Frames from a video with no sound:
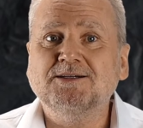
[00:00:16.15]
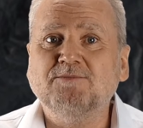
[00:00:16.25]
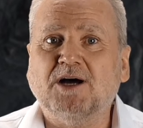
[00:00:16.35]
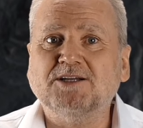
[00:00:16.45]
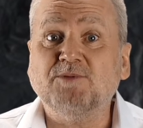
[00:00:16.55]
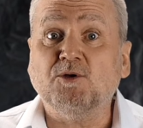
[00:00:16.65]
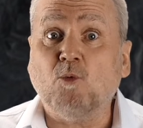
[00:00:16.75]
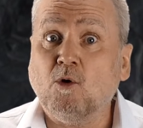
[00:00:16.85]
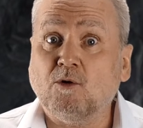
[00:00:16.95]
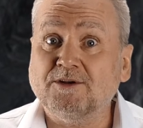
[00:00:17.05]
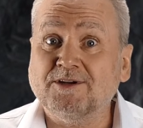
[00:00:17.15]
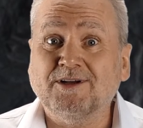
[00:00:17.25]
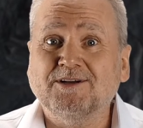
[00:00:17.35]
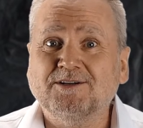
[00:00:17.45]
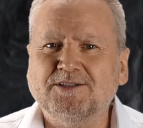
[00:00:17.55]
But be warned,
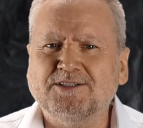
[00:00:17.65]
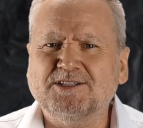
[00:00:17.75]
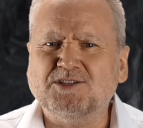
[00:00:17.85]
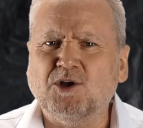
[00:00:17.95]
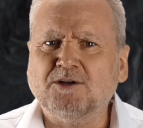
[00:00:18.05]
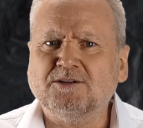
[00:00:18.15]
this is not